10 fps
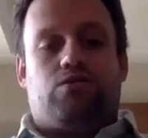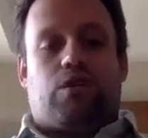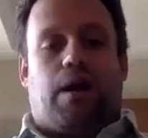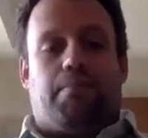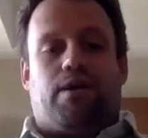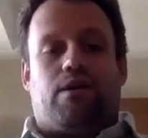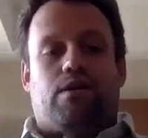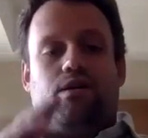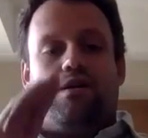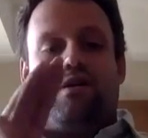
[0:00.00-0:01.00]
dropping,
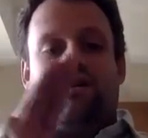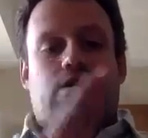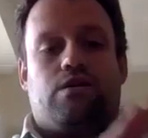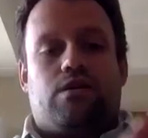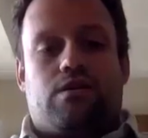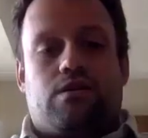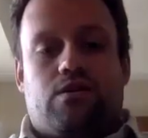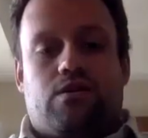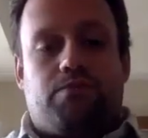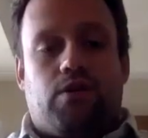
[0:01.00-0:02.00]

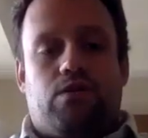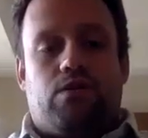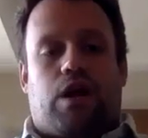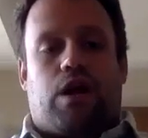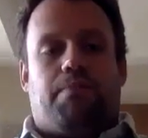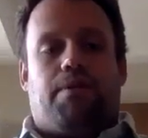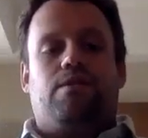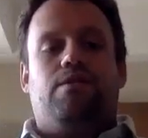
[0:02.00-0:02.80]
crypto dropping,